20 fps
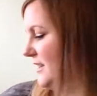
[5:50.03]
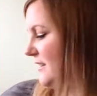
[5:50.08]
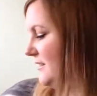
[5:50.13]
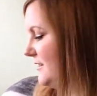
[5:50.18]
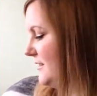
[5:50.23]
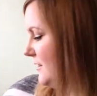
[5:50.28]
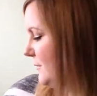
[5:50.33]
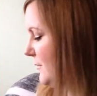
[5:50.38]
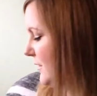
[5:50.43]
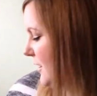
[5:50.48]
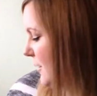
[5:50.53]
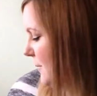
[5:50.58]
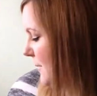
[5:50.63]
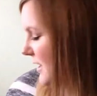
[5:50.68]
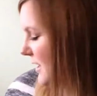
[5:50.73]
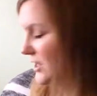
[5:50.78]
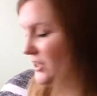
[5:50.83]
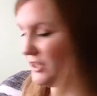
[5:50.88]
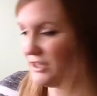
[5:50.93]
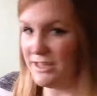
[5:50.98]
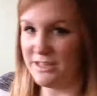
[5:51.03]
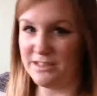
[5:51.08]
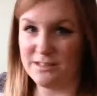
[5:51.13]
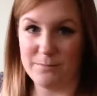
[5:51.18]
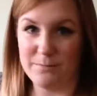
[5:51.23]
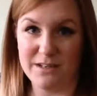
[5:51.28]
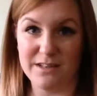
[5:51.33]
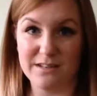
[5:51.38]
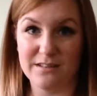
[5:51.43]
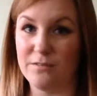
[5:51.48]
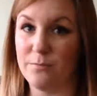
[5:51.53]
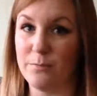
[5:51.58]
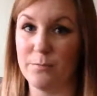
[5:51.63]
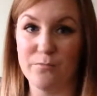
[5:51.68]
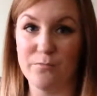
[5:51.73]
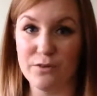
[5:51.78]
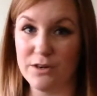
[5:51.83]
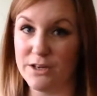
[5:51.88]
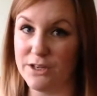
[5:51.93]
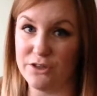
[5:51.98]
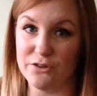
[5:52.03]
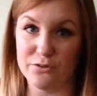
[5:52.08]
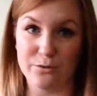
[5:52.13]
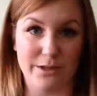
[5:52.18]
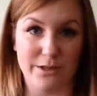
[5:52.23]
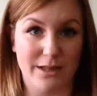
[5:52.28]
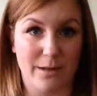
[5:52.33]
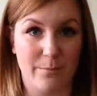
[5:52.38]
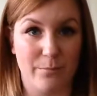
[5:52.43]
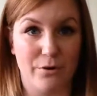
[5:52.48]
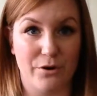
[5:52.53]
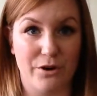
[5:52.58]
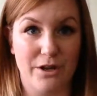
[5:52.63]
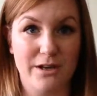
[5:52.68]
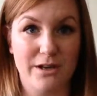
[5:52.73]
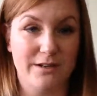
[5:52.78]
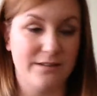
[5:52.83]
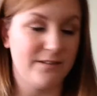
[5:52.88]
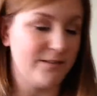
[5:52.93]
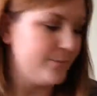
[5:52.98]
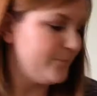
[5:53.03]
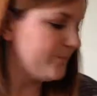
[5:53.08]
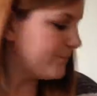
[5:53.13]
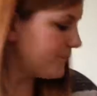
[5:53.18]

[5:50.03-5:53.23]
is some of their blushes, because I've been really enjoying that product.